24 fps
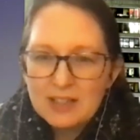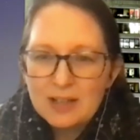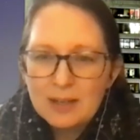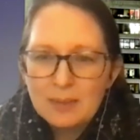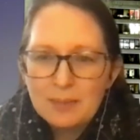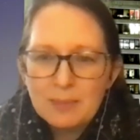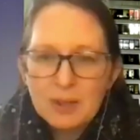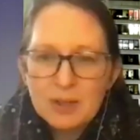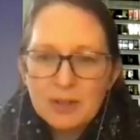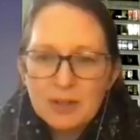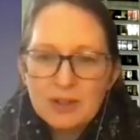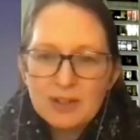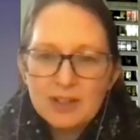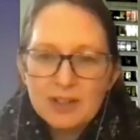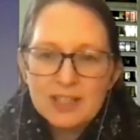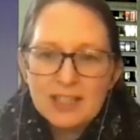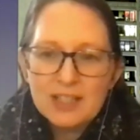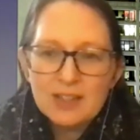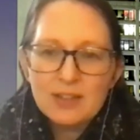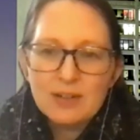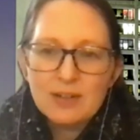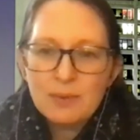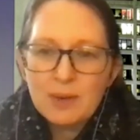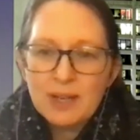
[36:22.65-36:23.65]
Are there
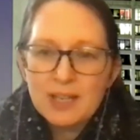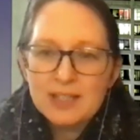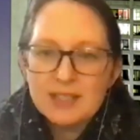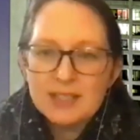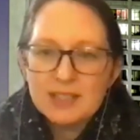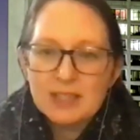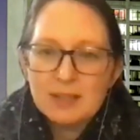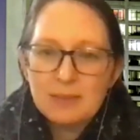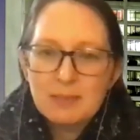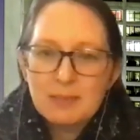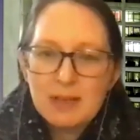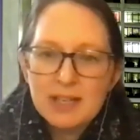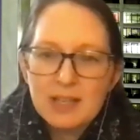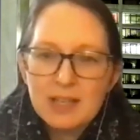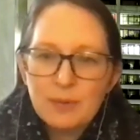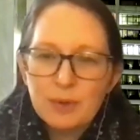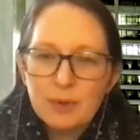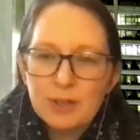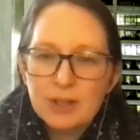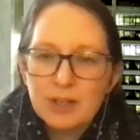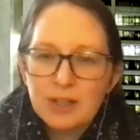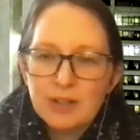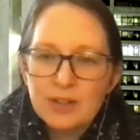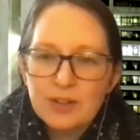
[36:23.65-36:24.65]
any other ways to make it
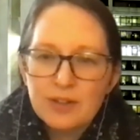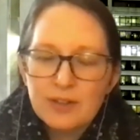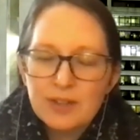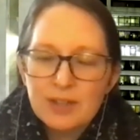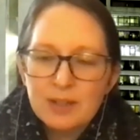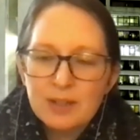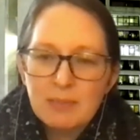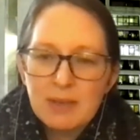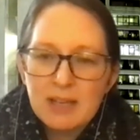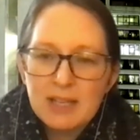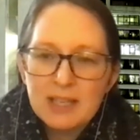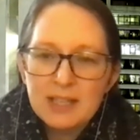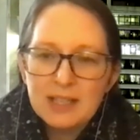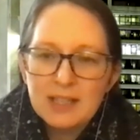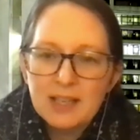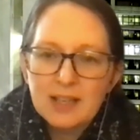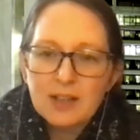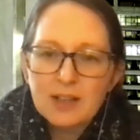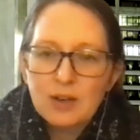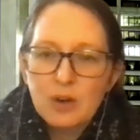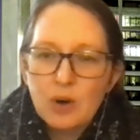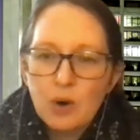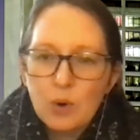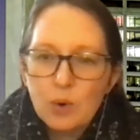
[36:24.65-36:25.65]
work other than making
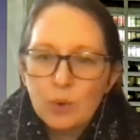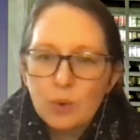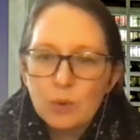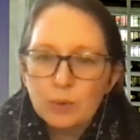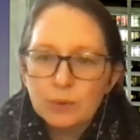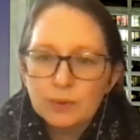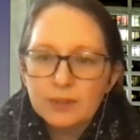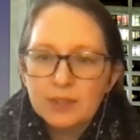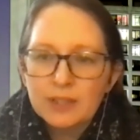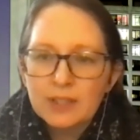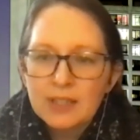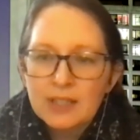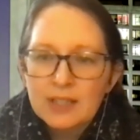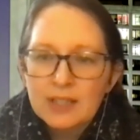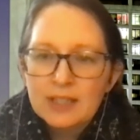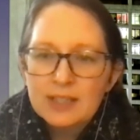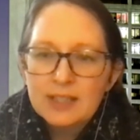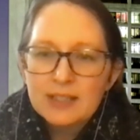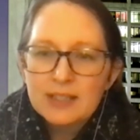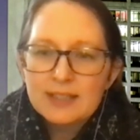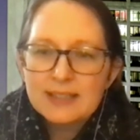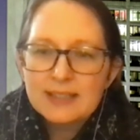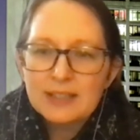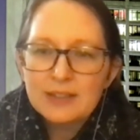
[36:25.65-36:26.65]
it cold?
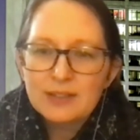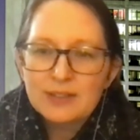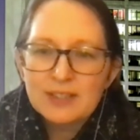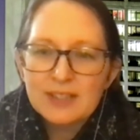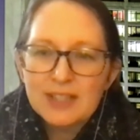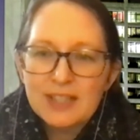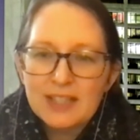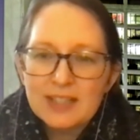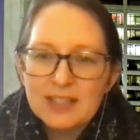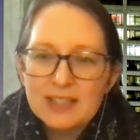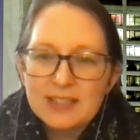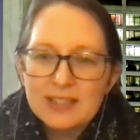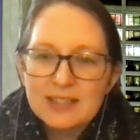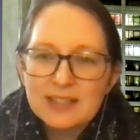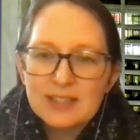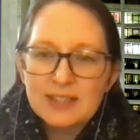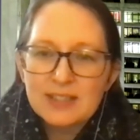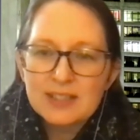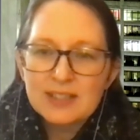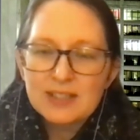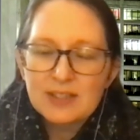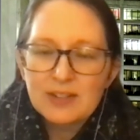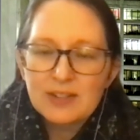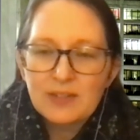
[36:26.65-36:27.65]
It sounds like this
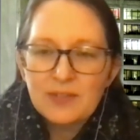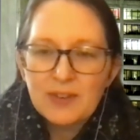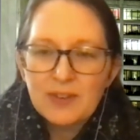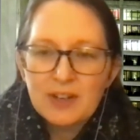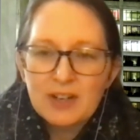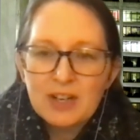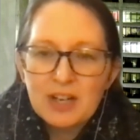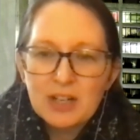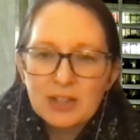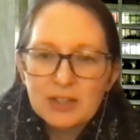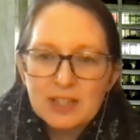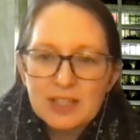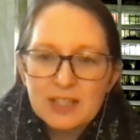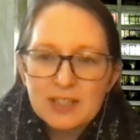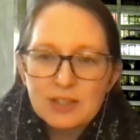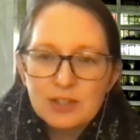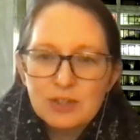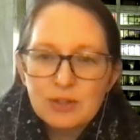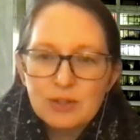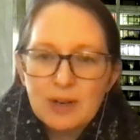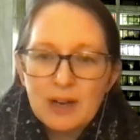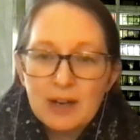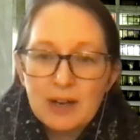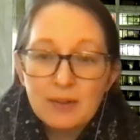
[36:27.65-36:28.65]
is a very hard thing to
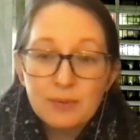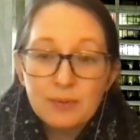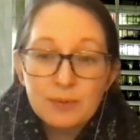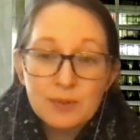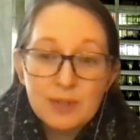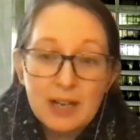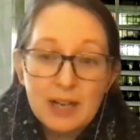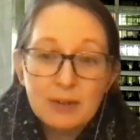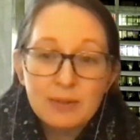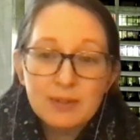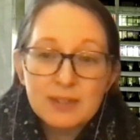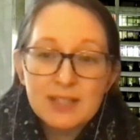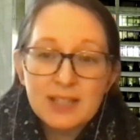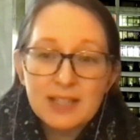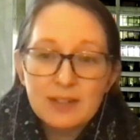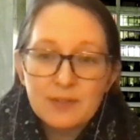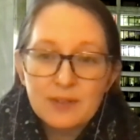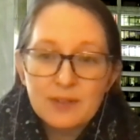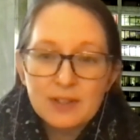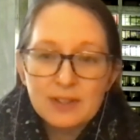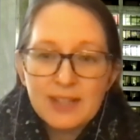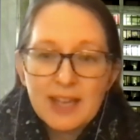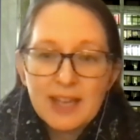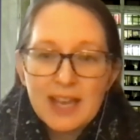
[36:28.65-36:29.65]
do outside
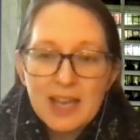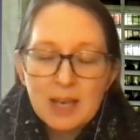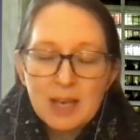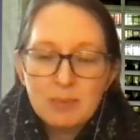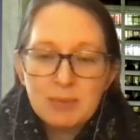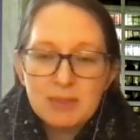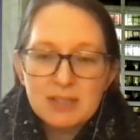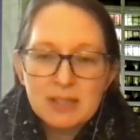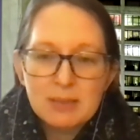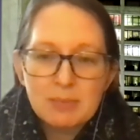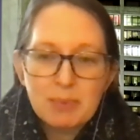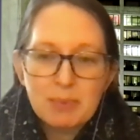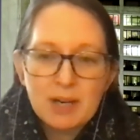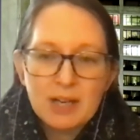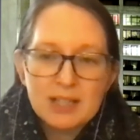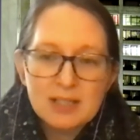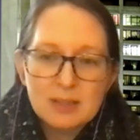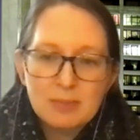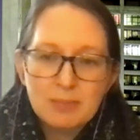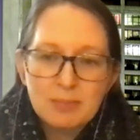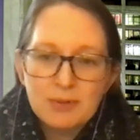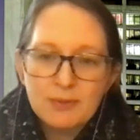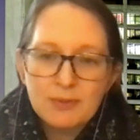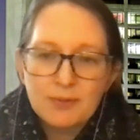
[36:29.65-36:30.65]
of the lab. Is it
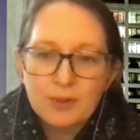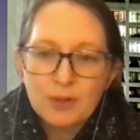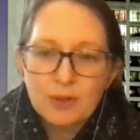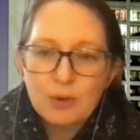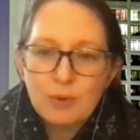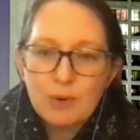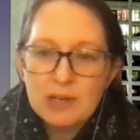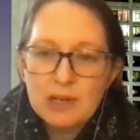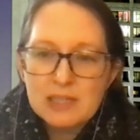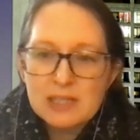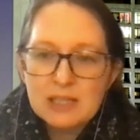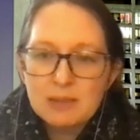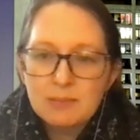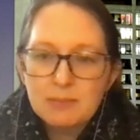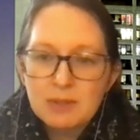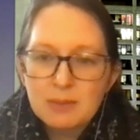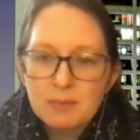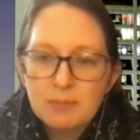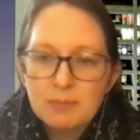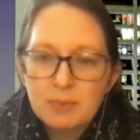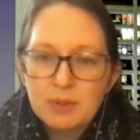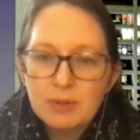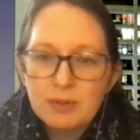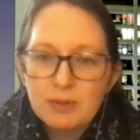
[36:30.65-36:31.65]
possible for quantum
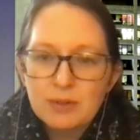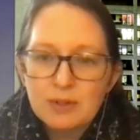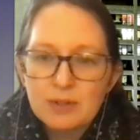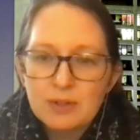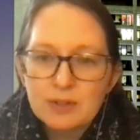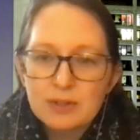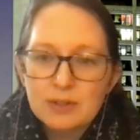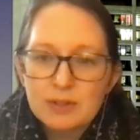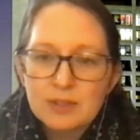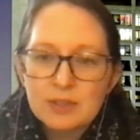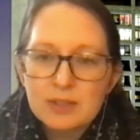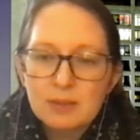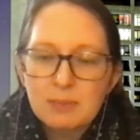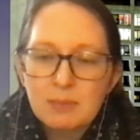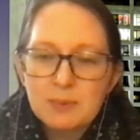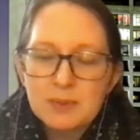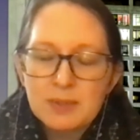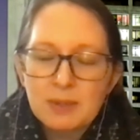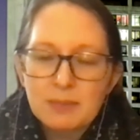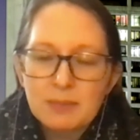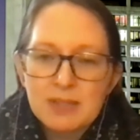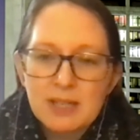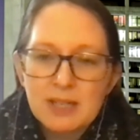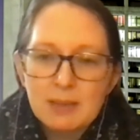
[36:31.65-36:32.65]
computers to
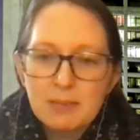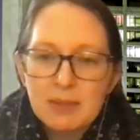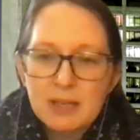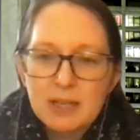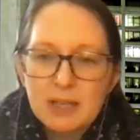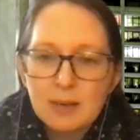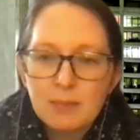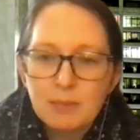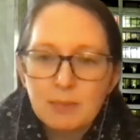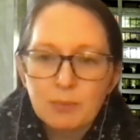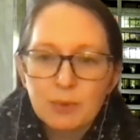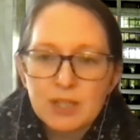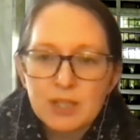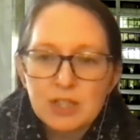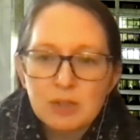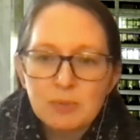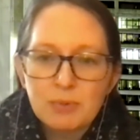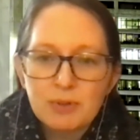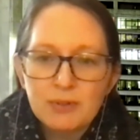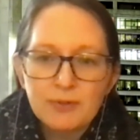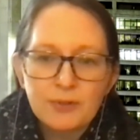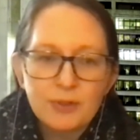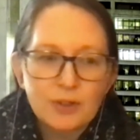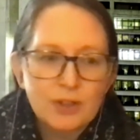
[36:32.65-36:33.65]
someday become
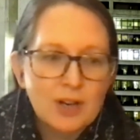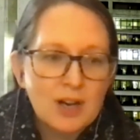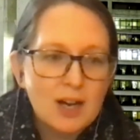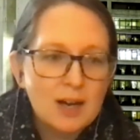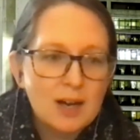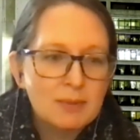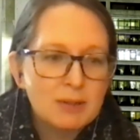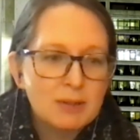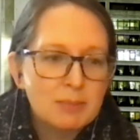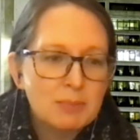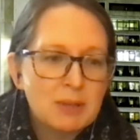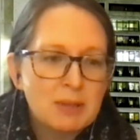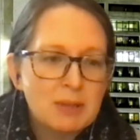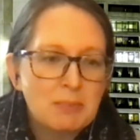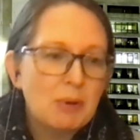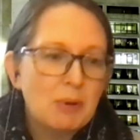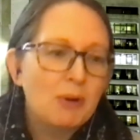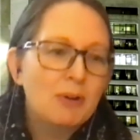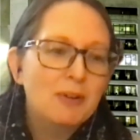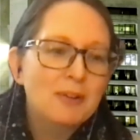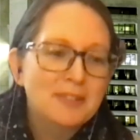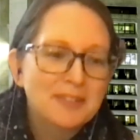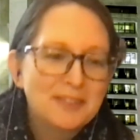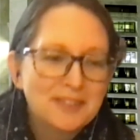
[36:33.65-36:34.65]
reachable for common people?